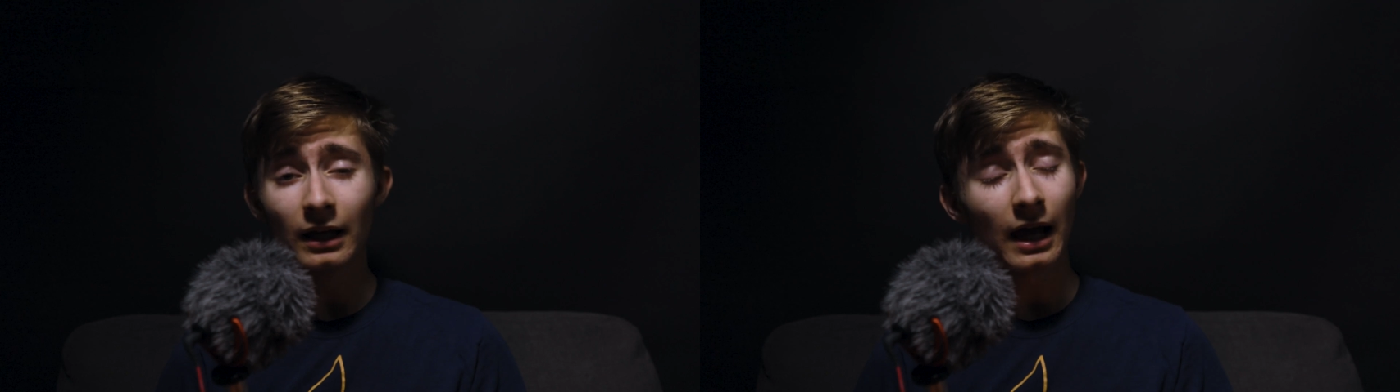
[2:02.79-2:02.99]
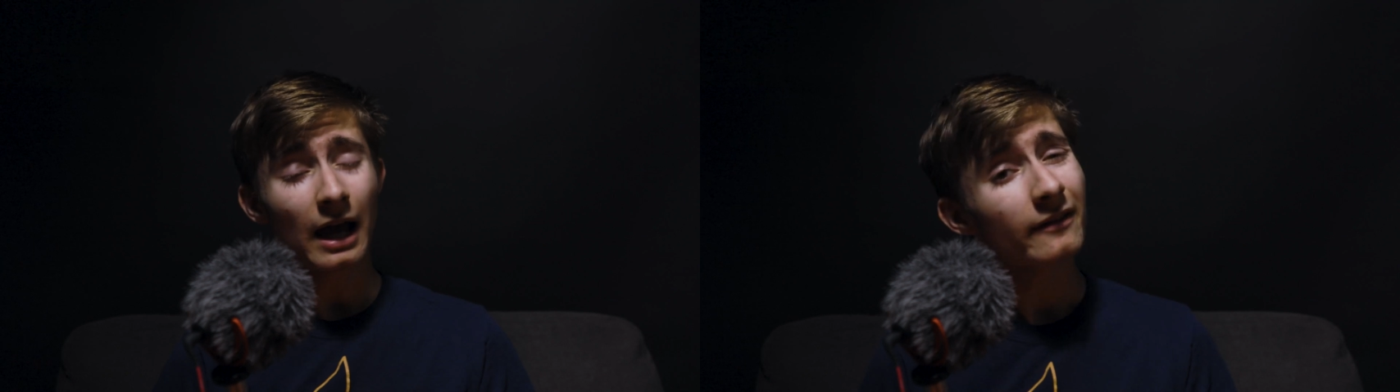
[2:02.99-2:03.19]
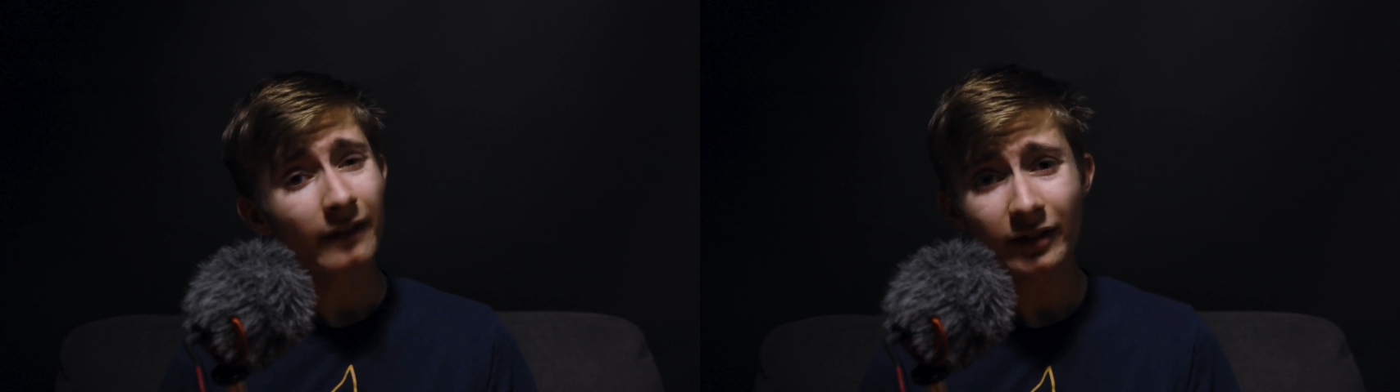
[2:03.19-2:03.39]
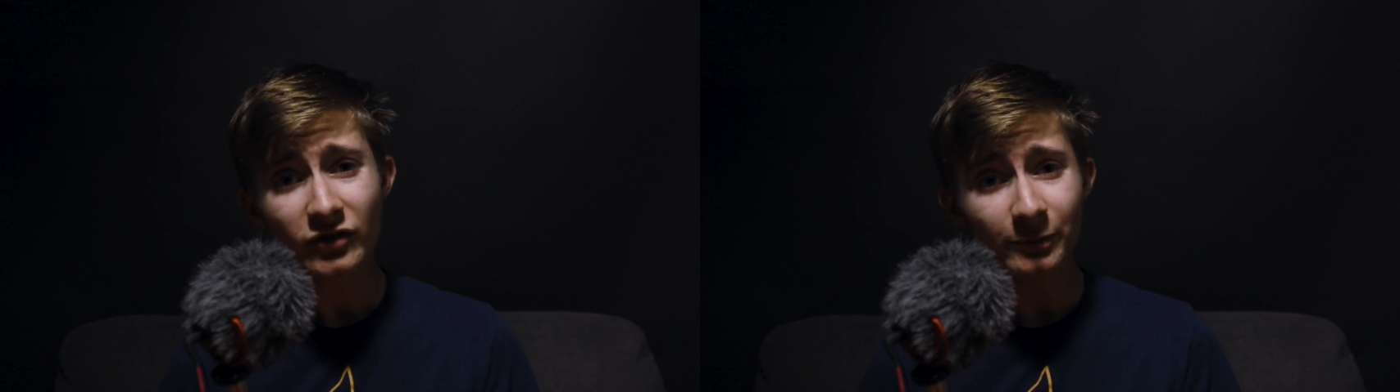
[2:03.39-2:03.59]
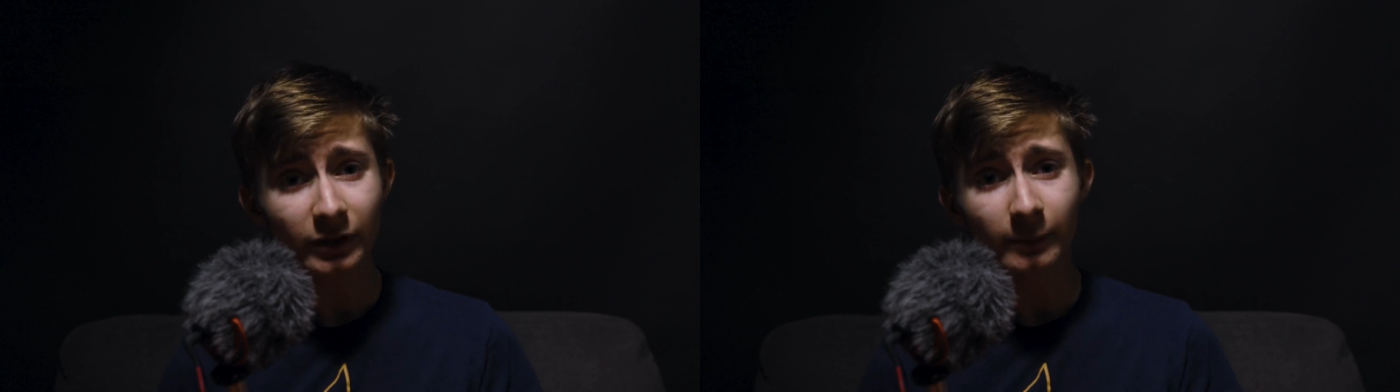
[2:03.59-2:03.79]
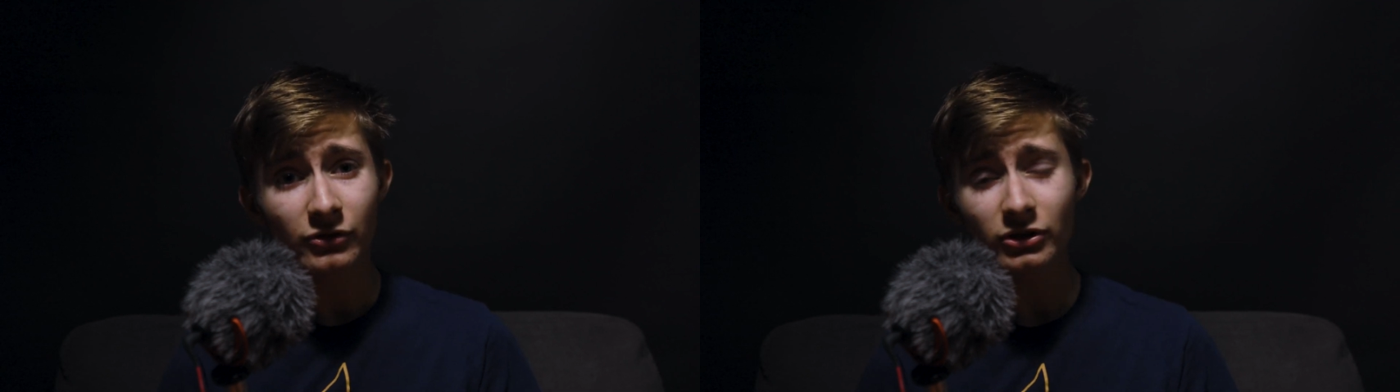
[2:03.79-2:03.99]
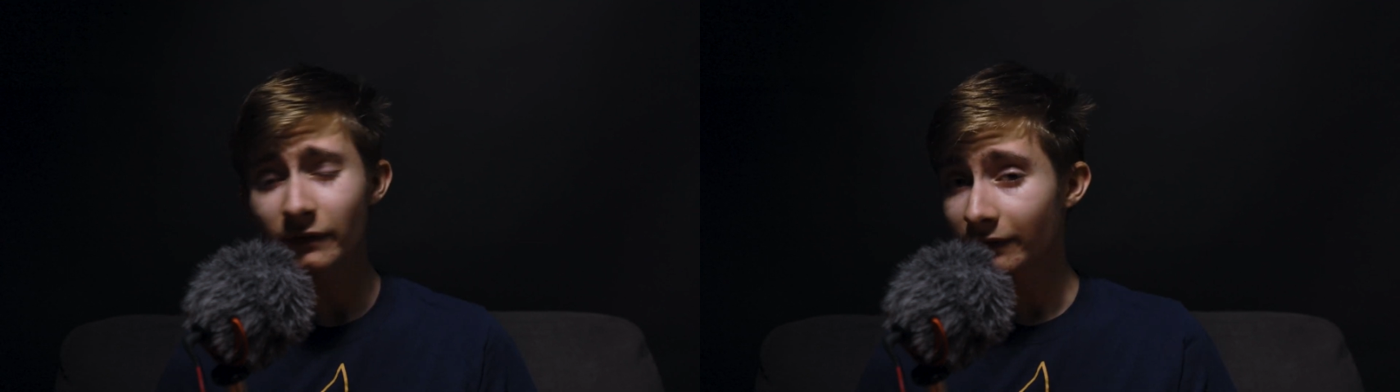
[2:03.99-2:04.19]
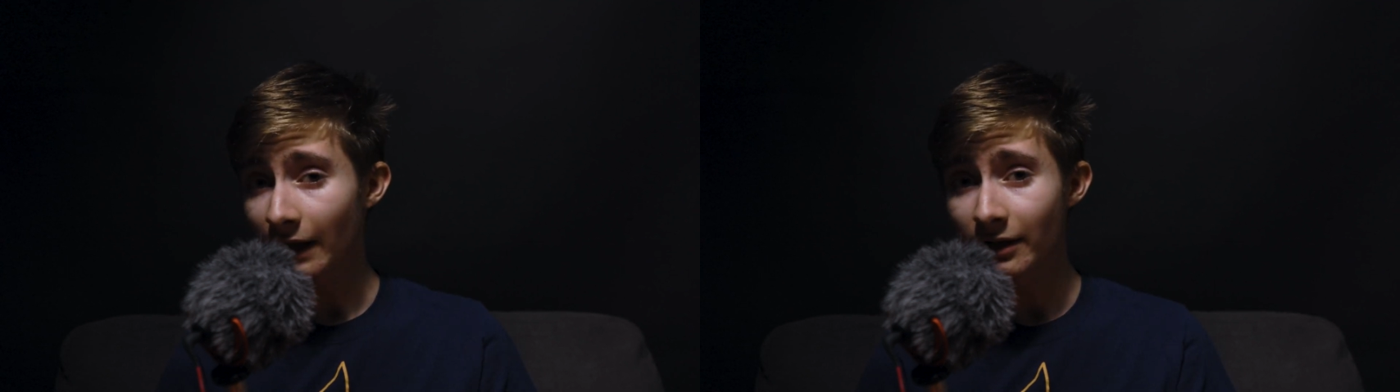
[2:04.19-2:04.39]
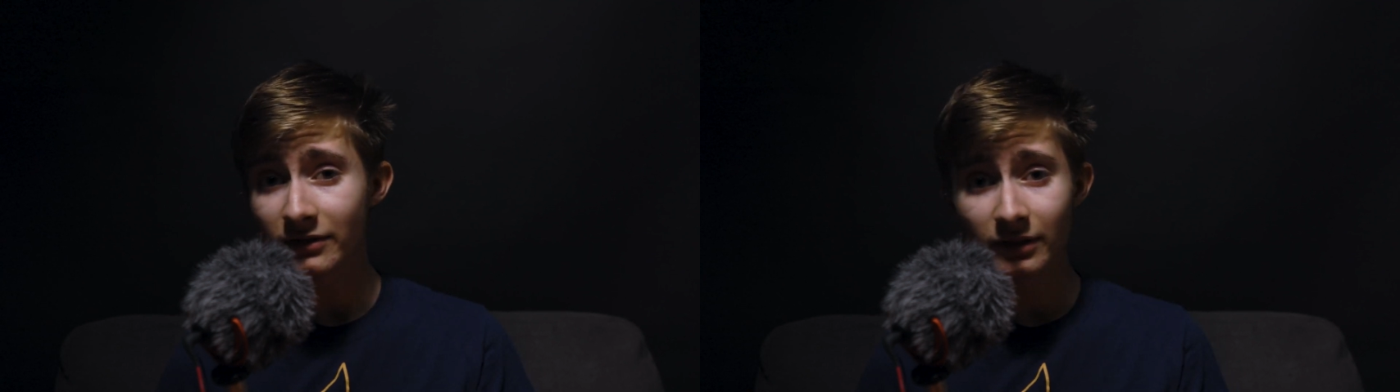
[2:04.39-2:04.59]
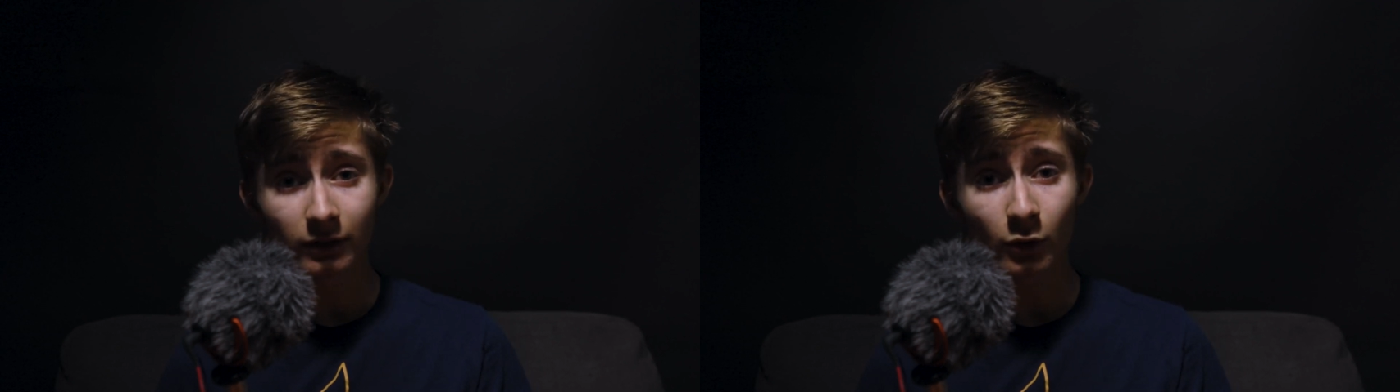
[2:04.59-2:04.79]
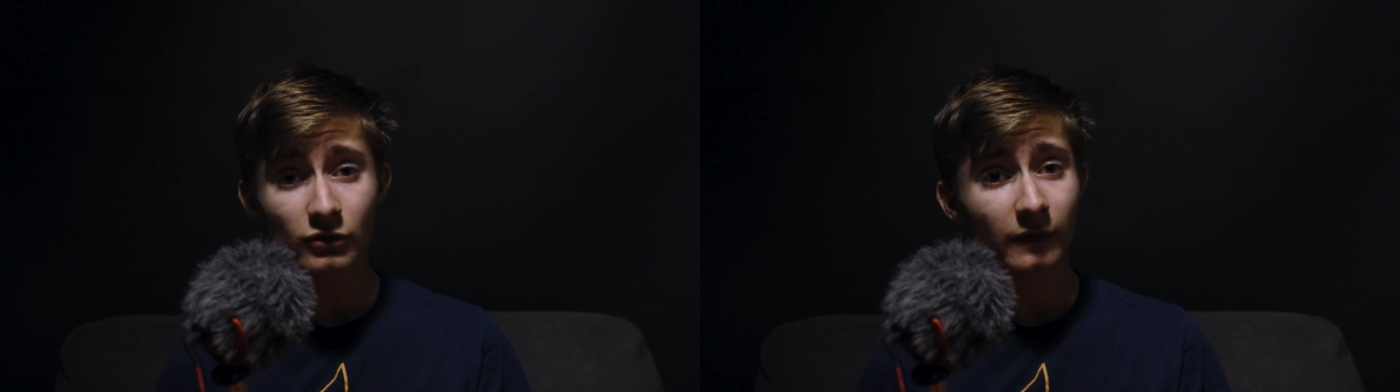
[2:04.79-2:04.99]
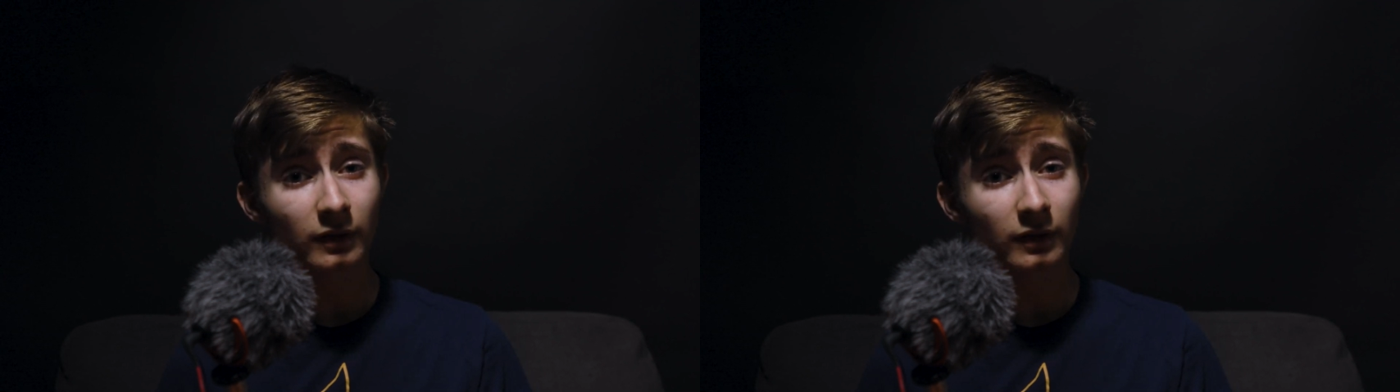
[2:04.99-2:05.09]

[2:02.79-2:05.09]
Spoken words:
And that is pretty much it. Those are the